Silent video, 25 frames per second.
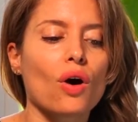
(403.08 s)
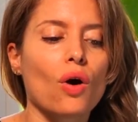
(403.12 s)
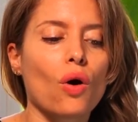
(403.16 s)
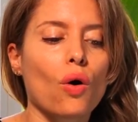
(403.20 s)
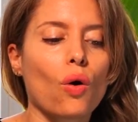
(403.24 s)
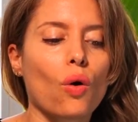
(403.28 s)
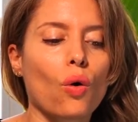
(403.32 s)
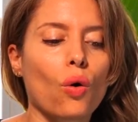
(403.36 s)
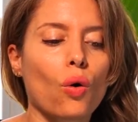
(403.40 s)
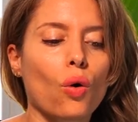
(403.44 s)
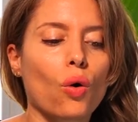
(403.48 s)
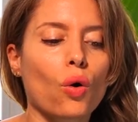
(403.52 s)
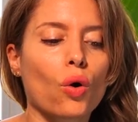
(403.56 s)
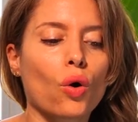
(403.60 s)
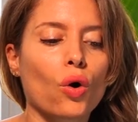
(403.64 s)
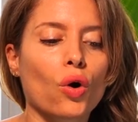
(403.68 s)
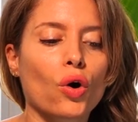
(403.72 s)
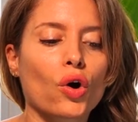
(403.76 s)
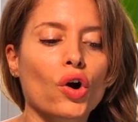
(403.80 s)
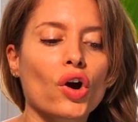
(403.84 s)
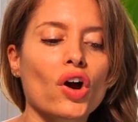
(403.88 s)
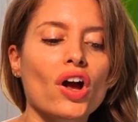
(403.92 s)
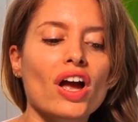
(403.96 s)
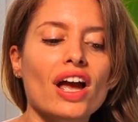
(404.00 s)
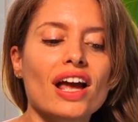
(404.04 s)

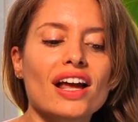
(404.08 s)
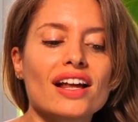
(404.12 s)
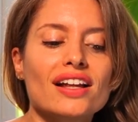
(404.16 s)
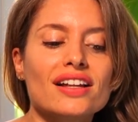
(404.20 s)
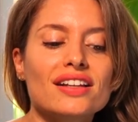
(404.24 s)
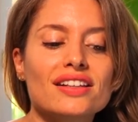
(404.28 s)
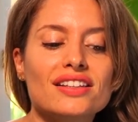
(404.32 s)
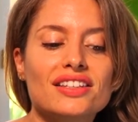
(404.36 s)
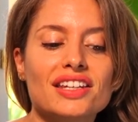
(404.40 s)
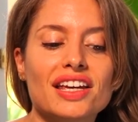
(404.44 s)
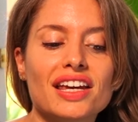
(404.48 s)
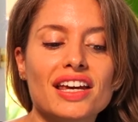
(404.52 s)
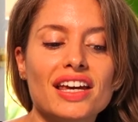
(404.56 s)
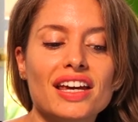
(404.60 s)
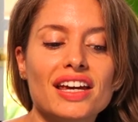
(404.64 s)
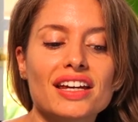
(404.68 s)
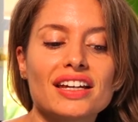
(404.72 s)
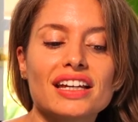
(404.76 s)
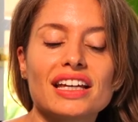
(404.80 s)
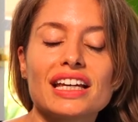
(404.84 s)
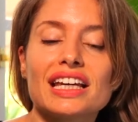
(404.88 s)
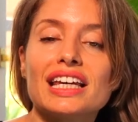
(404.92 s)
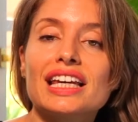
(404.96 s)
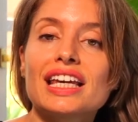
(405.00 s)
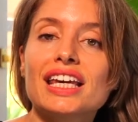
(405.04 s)
Or did
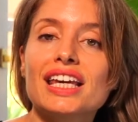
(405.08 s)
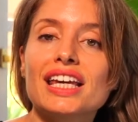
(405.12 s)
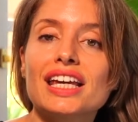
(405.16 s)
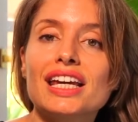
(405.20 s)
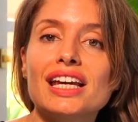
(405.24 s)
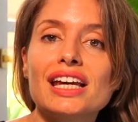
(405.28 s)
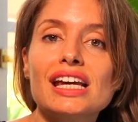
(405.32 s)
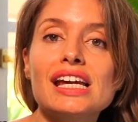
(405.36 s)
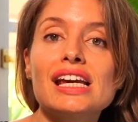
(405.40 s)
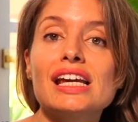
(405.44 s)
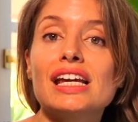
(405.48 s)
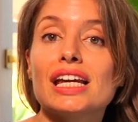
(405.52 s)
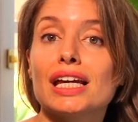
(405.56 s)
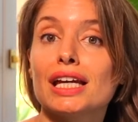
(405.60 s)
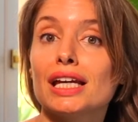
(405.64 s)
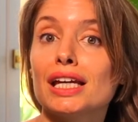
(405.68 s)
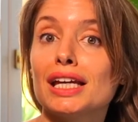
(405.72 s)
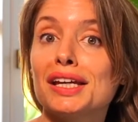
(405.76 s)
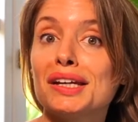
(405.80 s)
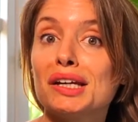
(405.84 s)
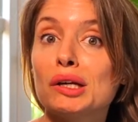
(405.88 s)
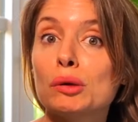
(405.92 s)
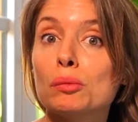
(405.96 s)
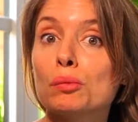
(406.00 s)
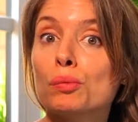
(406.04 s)
he
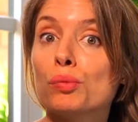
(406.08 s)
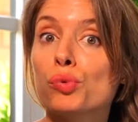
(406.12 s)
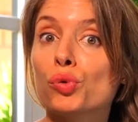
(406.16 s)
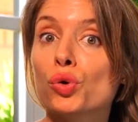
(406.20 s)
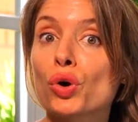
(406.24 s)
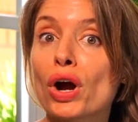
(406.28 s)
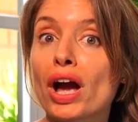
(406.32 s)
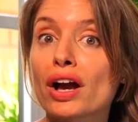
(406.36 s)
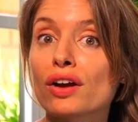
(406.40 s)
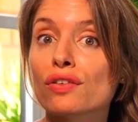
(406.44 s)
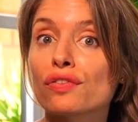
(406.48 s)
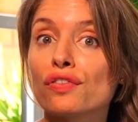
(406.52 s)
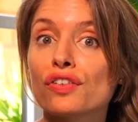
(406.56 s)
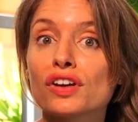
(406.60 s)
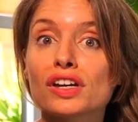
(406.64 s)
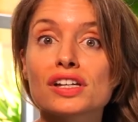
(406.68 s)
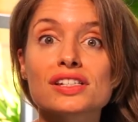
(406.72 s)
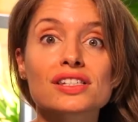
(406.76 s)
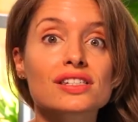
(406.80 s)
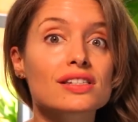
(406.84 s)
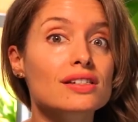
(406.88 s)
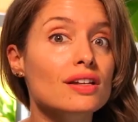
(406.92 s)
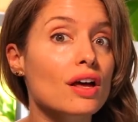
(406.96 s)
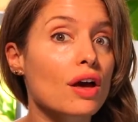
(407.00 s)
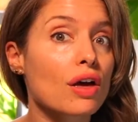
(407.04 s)
eat
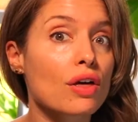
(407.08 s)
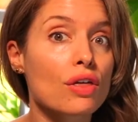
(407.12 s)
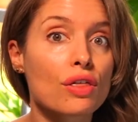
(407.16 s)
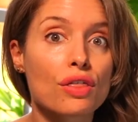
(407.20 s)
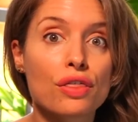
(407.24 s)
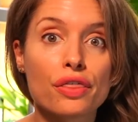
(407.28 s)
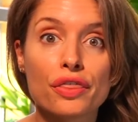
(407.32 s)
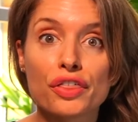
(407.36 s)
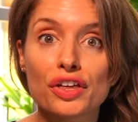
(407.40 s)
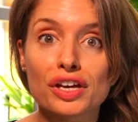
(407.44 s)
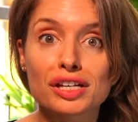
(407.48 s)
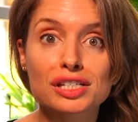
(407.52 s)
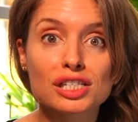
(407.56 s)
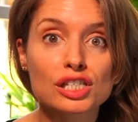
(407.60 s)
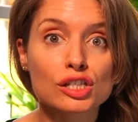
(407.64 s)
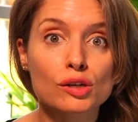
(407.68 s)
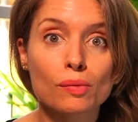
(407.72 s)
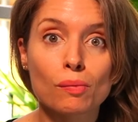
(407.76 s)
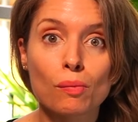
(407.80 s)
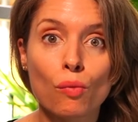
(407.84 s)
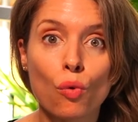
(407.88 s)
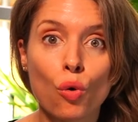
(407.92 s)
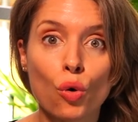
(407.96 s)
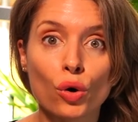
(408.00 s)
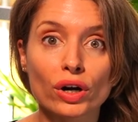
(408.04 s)
breakfast this
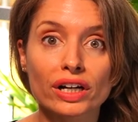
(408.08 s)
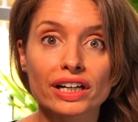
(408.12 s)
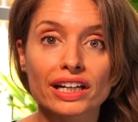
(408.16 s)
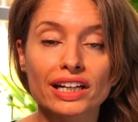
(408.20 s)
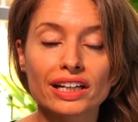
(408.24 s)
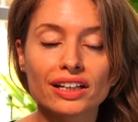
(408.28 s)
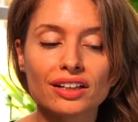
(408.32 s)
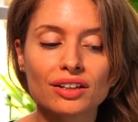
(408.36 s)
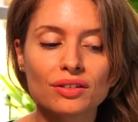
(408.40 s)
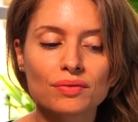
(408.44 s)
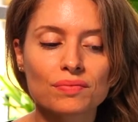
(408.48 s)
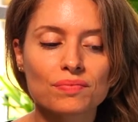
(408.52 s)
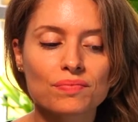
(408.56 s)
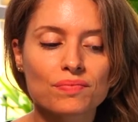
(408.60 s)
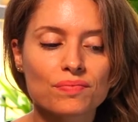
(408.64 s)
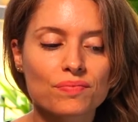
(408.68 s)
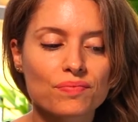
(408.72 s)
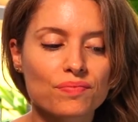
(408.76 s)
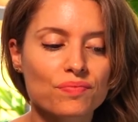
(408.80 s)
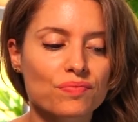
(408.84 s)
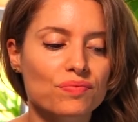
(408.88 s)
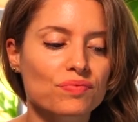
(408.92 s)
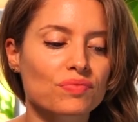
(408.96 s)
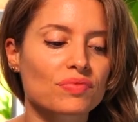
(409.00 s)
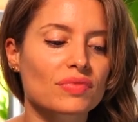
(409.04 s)
morning?
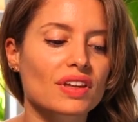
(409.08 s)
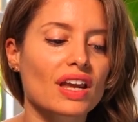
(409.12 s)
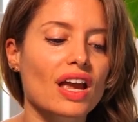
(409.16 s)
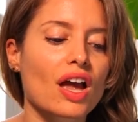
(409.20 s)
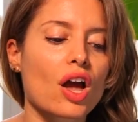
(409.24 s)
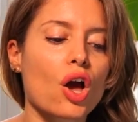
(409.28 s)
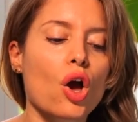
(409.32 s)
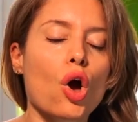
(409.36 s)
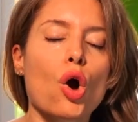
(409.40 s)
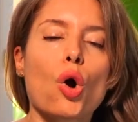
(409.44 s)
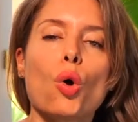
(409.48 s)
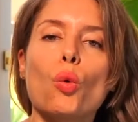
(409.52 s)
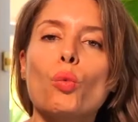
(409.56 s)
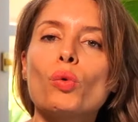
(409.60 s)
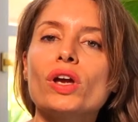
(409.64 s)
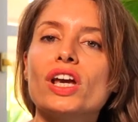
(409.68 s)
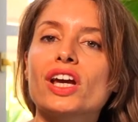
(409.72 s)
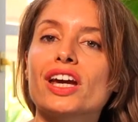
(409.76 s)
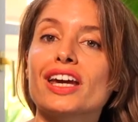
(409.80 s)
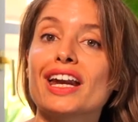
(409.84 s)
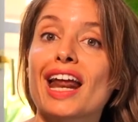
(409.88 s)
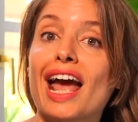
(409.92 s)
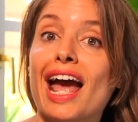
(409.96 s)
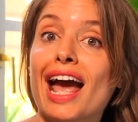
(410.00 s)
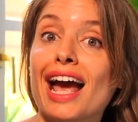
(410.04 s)
We
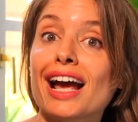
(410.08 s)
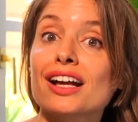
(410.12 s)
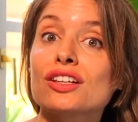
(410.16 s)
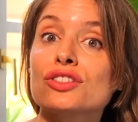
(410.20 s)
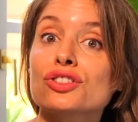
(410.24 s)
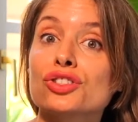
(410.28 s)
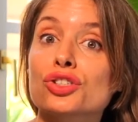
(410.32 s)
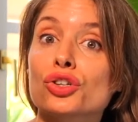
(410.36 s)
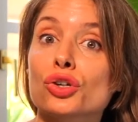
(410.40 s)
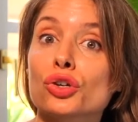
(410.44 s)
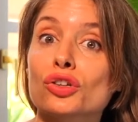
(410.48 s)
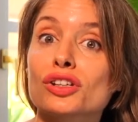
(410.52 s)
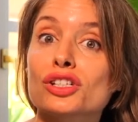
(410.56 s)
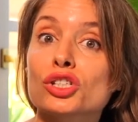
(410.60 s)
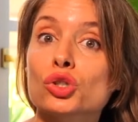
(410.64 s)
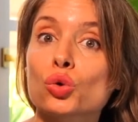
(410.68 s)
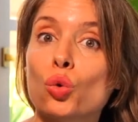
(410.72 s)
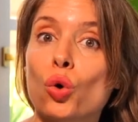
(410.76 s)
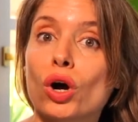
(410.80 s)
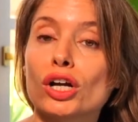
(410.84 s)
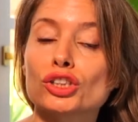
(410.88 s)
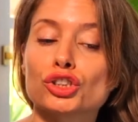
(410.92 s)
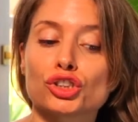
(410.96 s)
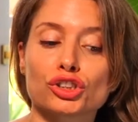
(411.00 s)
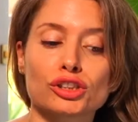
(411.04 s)
can answer these
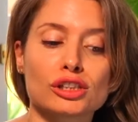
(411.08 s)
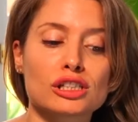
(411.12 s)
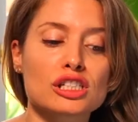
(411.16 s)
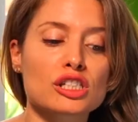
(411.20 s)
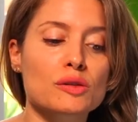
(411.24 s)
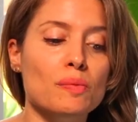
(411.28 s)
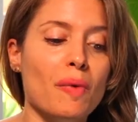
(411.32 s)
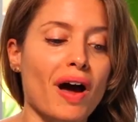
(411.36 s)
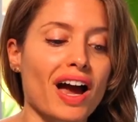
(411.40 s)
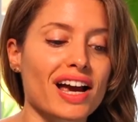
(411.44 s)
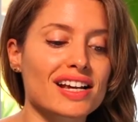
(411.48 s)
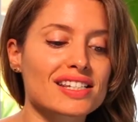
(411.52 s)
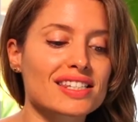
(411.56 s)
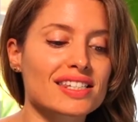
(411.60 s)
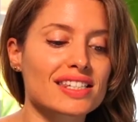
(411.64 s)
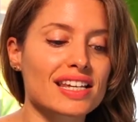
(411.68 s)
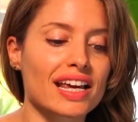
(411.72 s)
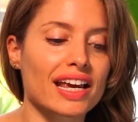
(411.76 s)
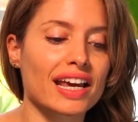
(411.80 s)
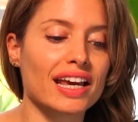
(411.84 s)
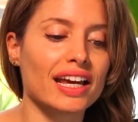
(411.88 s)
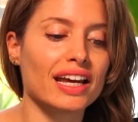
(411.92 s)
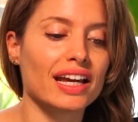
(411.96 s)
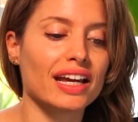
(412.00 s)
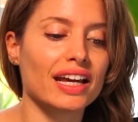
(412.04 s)
questions by
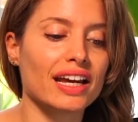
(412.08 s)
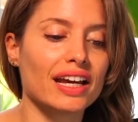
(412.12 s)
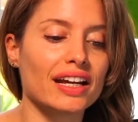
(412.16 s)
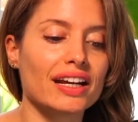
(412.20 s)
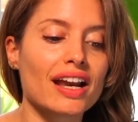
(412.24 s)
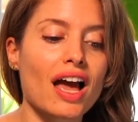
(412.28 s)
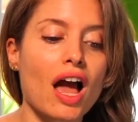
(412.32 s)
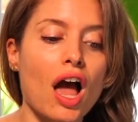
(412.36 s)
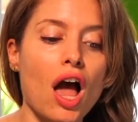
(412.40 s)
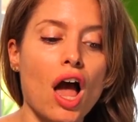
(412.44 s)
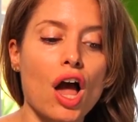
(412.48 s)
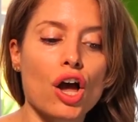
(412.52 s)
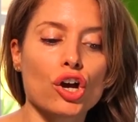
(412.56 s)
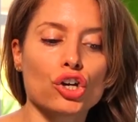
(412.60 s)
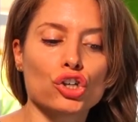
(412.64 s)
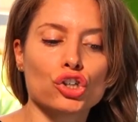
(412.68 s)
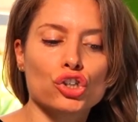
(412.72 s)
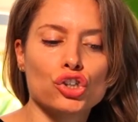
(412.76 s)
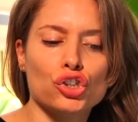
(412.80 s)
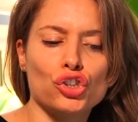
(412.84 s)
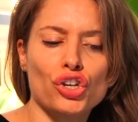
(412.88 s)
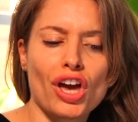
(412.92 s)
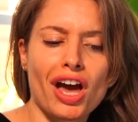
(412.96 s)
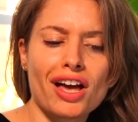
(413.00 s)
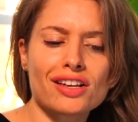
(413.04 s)
saying,
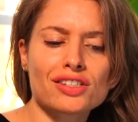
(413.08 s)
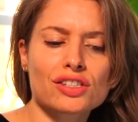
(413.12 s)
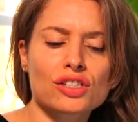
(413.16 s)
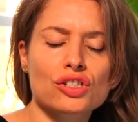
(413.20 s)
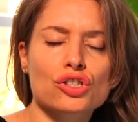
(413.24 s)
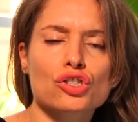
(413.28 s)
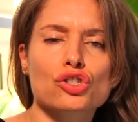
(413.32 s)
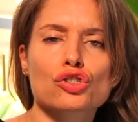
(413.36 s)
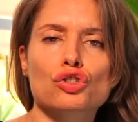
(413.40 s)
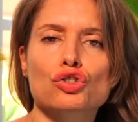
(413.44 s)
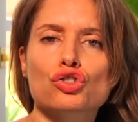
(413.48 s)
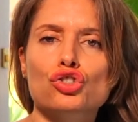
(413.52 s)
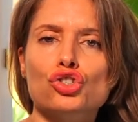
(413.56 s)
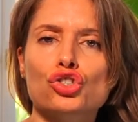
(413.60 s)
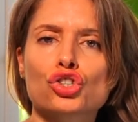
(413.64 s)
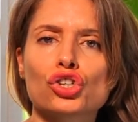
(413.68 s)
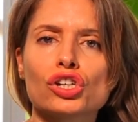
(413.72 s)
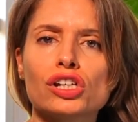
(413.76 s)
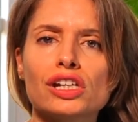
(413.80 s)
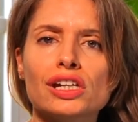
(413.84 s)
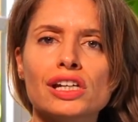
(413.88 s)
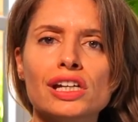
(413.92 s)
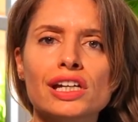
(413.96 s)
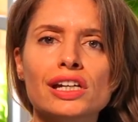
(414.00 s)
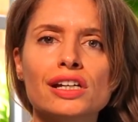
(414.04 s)
yes,
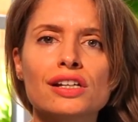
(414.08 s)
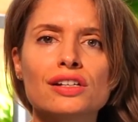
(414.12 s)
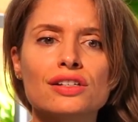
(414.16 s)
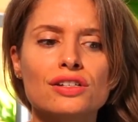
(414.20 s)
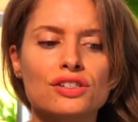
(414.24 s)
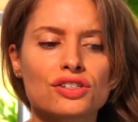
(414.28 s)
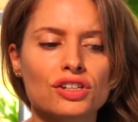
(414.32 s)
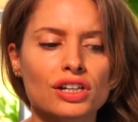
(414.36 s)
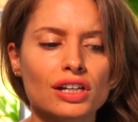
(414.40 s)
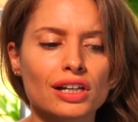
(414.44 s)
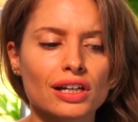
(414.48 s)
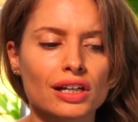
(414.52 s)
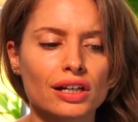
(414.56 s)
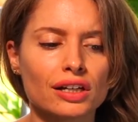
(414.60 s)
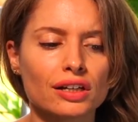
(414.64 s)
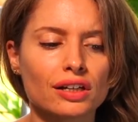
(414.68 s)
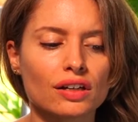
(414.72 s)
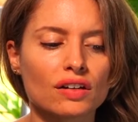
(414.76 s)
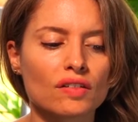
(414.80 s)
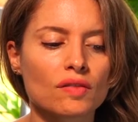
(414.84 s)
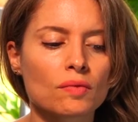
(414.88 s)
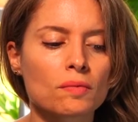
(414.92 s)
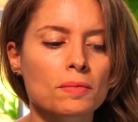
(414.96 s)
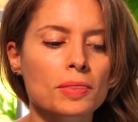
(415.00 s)
she did,